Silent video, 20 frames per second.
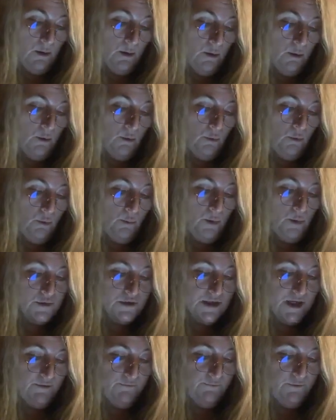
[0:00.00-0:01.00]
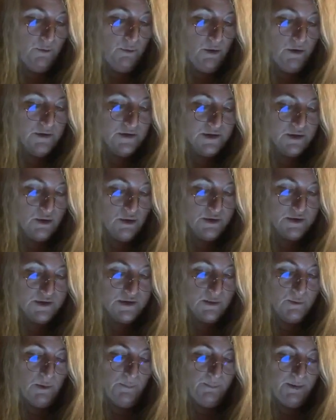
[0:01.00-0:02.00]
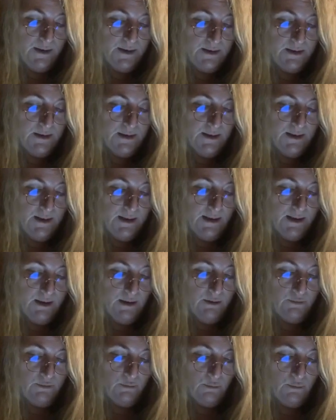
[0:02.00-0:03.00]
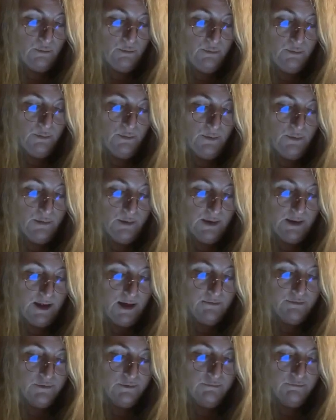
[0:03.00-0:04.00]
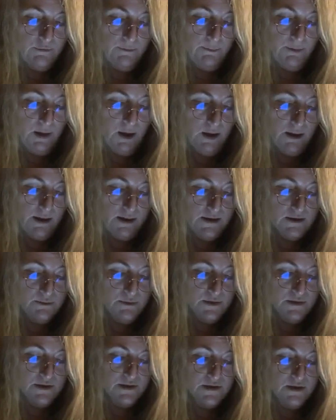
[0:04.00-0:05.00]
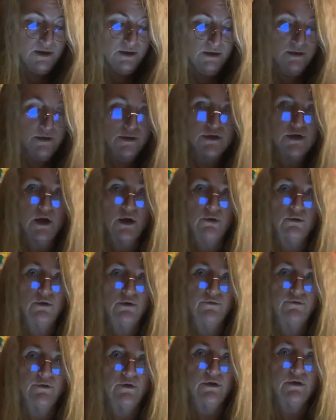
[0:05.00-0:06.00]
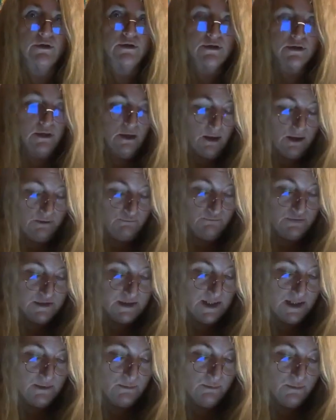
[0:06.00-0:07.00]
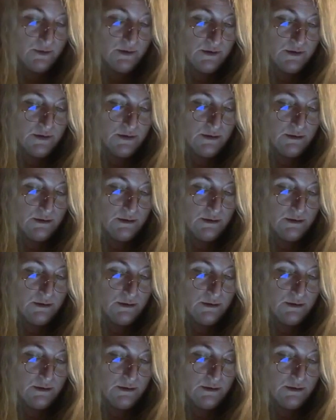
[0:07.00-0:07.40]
Almost everyone's got some opinion here, though, Garant replied with a certain tone of slight resentment.